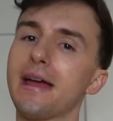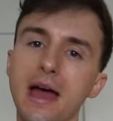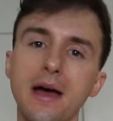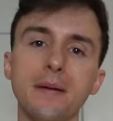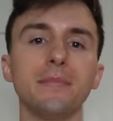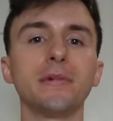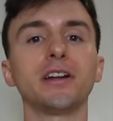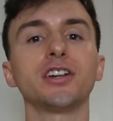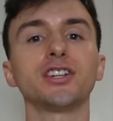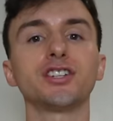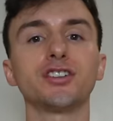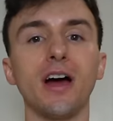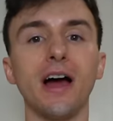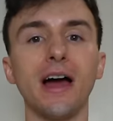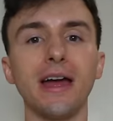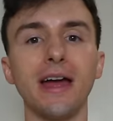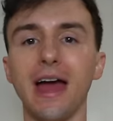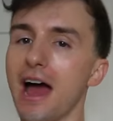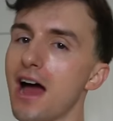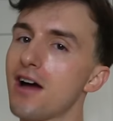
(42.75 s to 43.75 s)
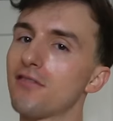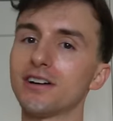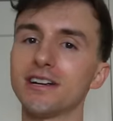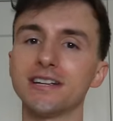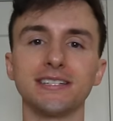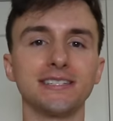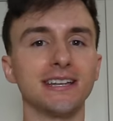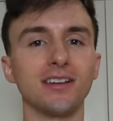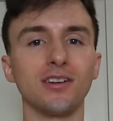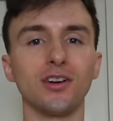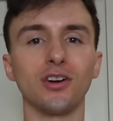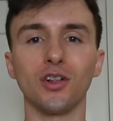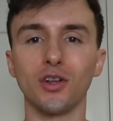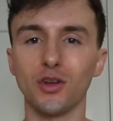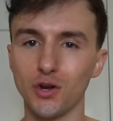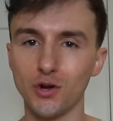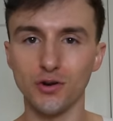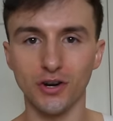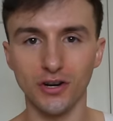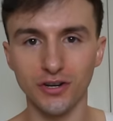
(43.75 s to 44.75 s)
am gonna try every single
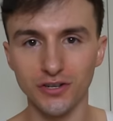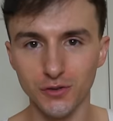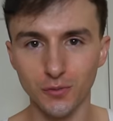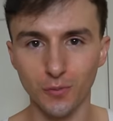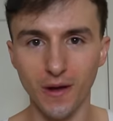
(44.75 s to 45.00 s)
Hooters